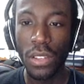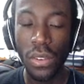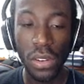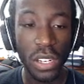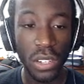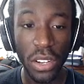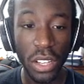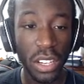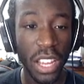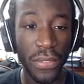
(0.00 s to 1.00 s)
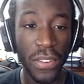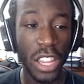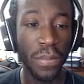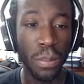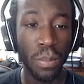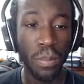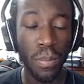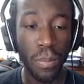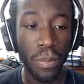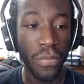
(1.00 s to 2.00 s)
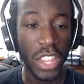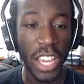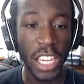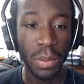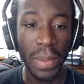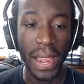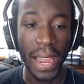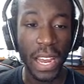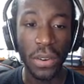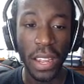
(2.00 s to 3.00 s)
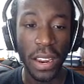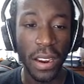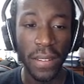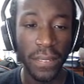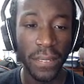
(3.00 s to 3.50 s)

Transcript: You're only gonna get 50 HP back, I don't care.